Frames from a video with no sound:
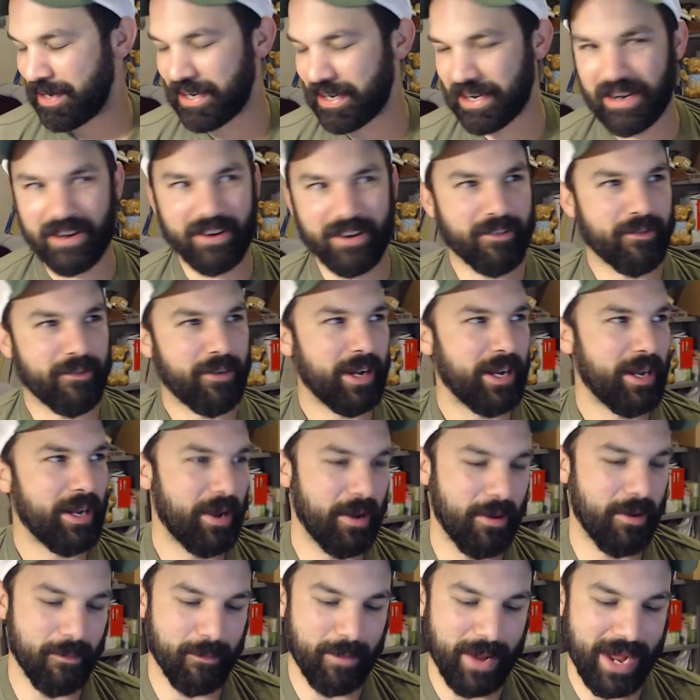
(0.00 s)
of
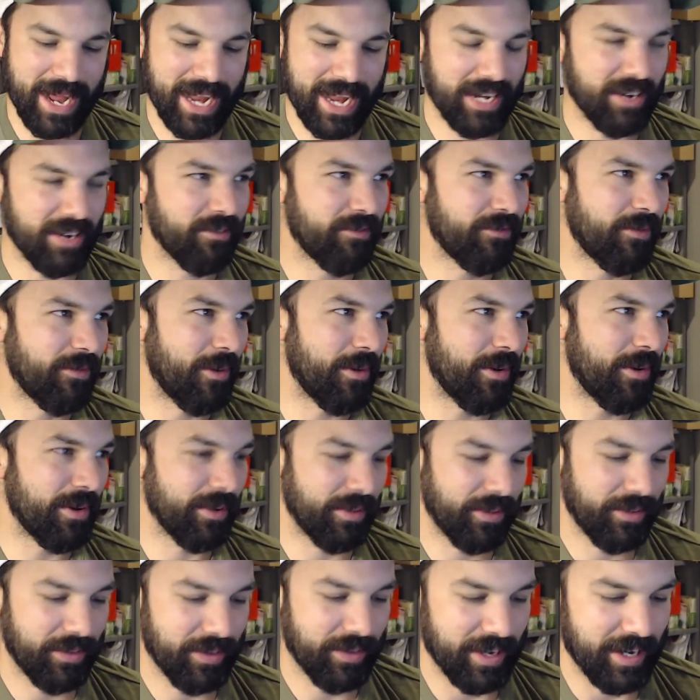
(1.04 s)
back and
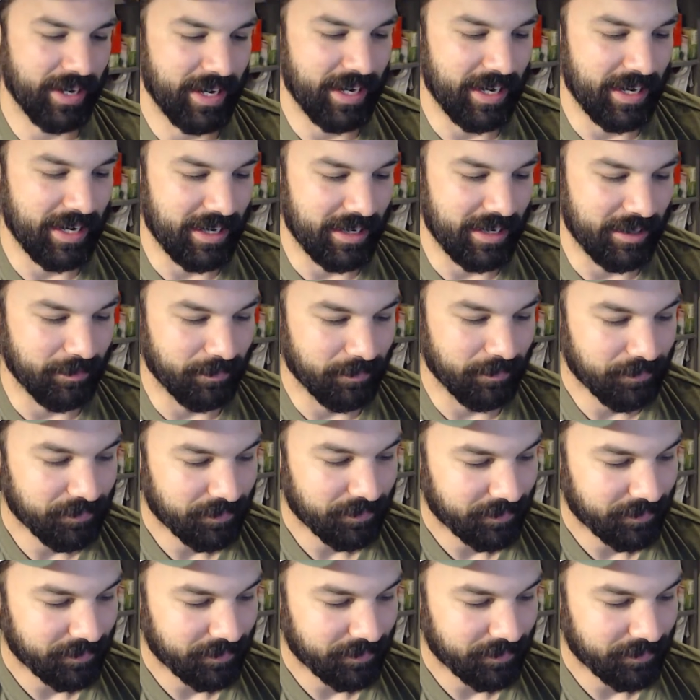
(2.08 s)
forth, bit